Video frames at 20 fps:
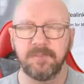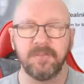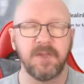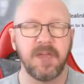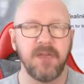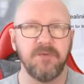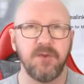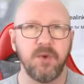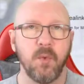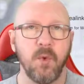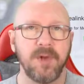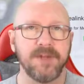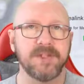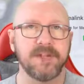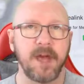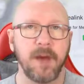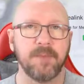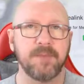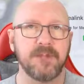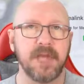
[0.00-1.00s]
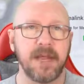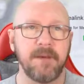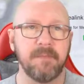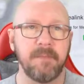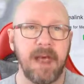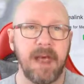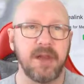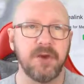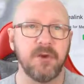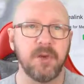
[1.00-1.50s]
If you want to update
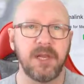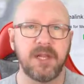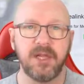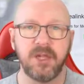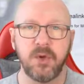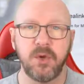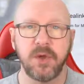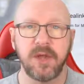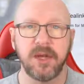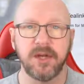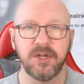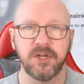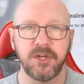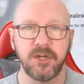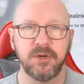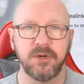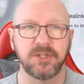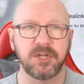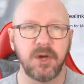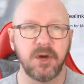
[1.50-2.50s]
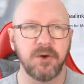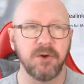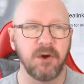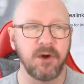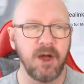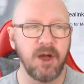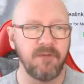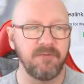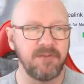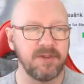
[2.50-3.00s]
manually, you can do so,
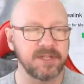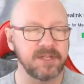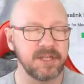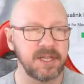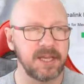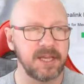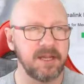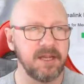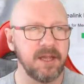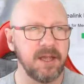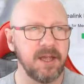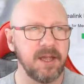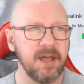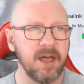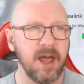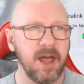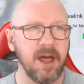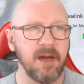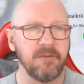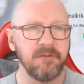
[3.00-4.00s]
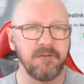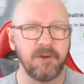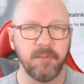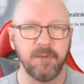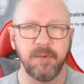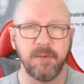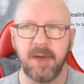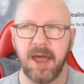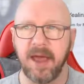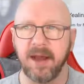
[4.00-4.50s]
obviously, uh,
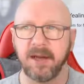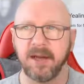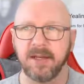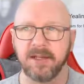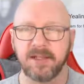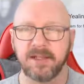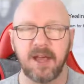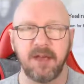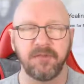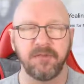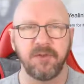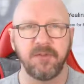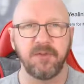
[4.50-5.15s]
from the panel itself.